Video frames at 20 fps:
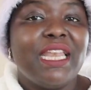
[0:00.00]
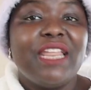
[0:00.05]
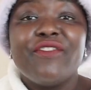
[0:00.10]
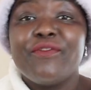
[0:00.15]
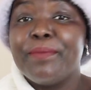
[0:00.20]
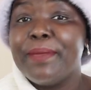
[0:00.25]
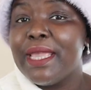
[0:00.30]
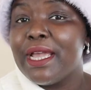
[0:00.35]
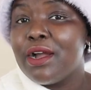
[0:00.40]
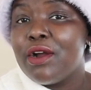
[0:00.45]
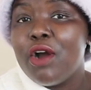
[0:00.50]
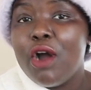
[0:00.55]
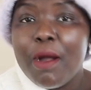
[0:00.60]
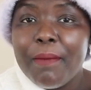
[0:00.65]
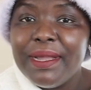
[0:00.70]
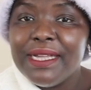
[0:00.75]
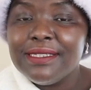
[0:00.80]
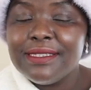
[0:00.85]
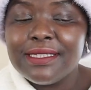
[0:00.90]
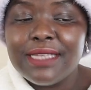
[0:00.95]
Leave me a
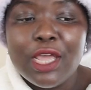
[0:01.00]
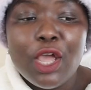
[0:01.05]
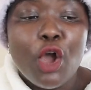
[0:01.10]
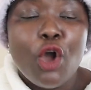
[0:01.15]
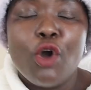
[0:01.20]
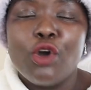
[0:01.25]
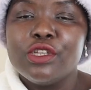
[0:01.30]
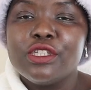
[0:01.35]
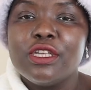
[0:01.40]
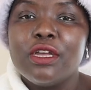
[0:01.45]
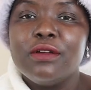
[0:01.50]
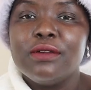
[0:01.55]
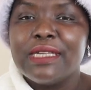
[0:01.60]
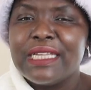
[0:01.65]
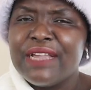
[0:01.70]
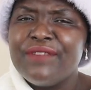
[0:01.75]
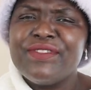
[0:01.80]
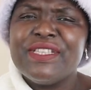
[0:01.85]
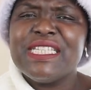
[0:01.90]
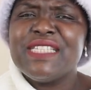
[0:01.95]
comment. Also,
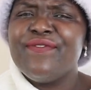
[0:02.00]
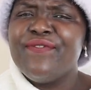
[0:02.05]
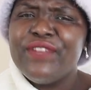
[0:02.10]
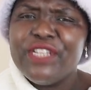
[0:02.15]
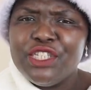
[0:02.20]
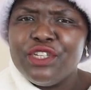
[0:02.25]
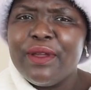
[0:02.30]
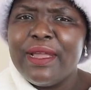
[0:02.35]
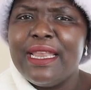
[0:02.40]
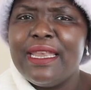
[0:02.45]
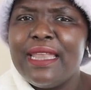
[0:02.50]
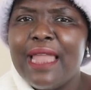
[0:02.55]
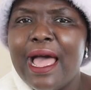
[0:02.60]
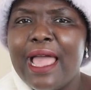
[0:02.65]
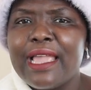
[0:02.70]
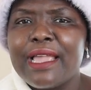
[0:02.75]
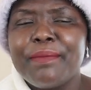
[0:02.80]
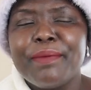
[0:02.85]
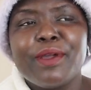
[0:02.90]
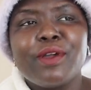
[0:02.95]
give this video a
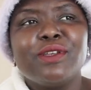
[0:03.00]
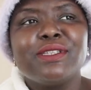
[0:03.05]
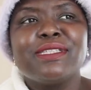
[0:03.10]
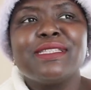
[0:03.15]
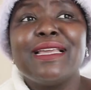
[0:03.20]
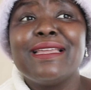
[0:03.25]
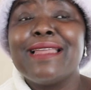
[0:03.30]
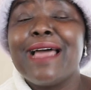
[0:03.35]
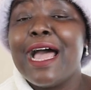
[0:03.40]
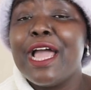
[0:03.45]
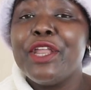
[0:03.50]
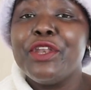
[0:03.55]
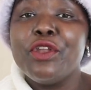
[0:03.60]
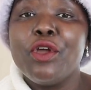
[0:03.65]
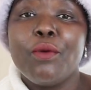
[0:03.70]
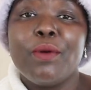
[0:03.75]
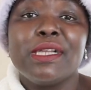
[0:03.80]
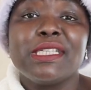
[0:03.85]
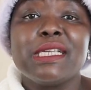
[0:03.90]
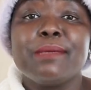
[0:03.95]
like, because then I
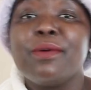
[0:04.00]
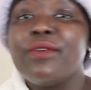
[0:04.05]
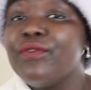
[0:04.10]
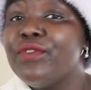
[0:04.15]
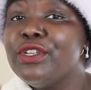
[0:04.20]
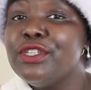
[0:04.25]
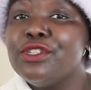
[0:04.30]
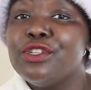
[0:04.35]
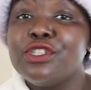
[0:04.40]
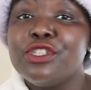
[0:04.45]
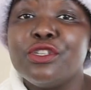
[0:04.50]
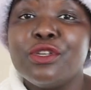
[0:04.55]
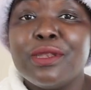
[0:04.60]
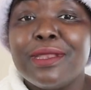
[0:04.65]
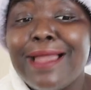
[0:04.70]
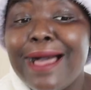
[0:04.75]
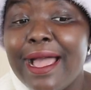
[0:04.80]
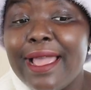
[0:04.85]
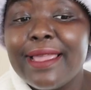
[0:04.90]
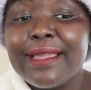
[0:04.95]
know what type of videos you
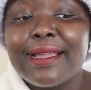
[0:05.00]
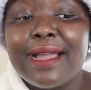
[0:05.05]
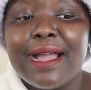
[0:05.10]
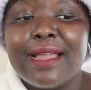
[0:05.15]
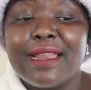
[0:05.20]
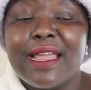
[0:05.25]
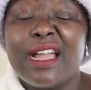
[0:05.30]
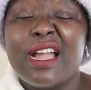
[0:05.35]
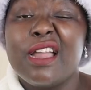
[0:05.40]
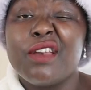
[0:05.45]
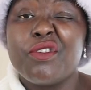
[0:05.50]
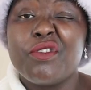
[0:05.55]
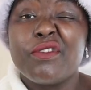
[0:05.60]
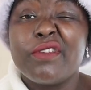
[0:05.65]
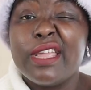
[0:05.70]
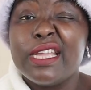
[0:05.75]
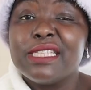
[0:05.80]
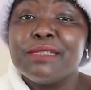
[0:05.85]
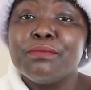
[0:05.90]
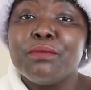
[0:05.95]
like and I can
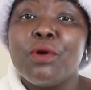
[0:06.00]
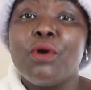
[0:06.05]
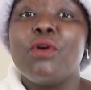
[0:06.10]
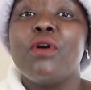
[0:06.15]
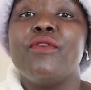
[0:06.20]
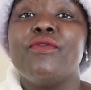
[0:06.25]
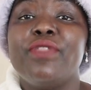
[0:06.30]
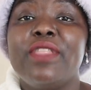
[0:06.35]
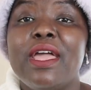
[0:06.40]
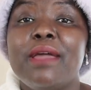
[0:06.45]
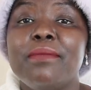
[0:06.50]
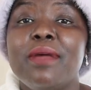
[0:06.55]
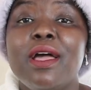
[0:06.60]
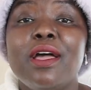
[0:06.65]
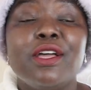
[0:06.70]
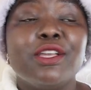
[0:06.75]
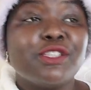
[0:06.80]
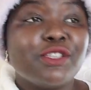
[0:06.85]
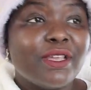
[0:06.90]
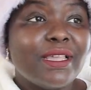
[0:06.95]
create more of them.
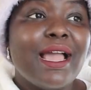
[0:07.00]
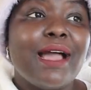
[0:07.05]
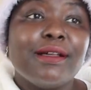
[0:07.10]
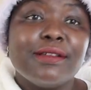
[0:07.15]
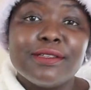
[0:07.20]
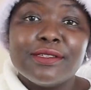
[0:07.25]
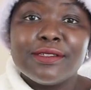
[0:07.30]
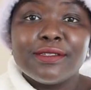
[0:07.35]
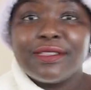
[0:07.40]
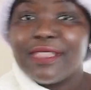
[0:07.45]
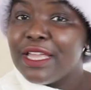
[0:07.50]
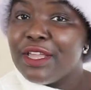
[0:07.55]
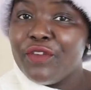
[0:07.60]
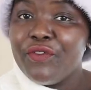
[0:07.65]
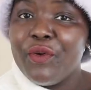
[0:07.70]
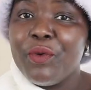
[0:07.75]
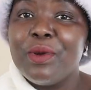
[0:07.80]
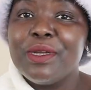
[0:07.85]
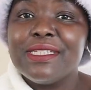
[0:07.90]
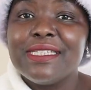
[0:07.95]
So yeah, so thank
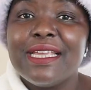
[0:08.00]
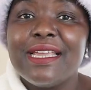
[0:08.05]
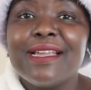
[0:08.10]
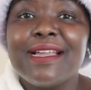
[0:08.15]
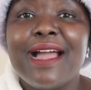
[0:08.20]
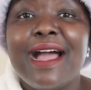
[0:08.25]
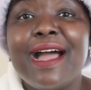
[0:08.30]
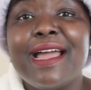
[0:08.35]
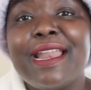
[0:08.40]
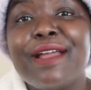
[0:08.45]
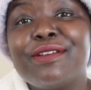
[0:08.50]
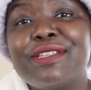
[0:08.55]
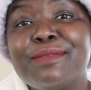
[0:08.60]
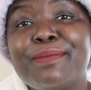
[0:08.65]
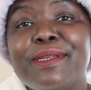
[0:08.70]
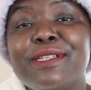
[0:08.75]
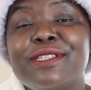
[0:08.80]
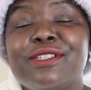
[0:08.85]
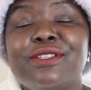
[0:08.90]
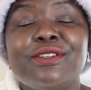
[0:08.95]
you for watching, and I'll
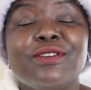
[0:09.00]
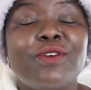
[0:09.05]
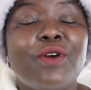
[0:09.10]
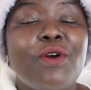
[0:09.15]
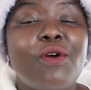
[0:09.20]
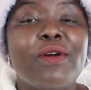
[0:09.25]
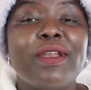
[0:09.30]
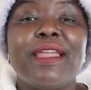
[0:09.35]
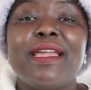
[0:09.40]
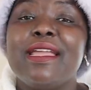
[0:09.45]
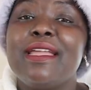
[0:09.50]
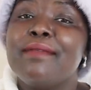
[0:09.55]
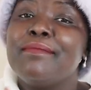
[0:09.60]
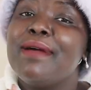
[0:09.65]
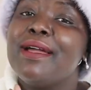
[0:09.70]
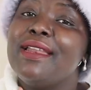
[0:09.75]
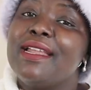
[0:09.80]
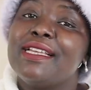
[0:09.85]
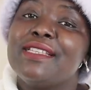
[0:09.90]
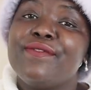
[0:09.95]
speak to you all in
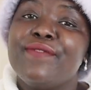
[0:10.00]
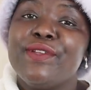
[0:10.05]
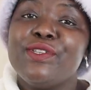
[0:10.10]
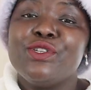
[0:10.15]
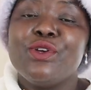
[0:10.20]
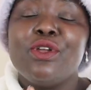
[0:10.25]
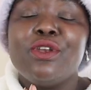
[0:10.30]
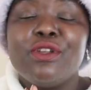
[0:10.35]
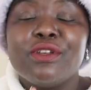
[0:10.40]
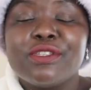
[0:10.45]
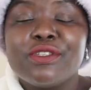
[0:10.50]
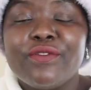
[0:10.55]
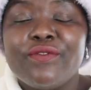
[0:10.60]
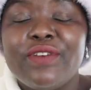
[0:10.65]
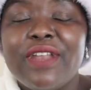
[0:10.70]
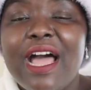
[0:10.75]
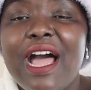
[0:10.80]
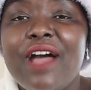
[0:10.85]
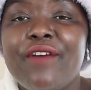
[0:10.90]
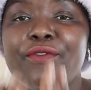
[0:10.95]
my next video. Lots of
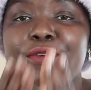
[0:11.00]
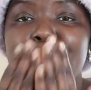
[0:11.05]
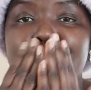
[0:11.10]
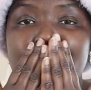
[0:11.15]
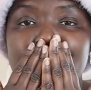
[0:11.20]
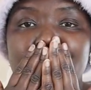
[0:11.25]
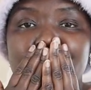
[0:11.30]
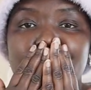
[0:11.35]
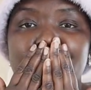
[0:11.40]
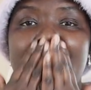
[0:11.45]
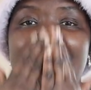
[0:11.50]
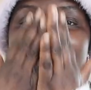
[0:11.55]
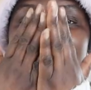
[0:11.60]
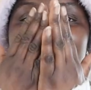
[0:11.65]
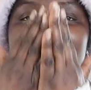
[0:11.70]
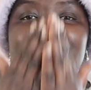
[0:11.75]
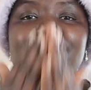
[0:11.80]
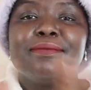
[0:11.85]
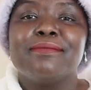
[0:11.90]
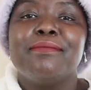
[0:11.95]
love. Mwah!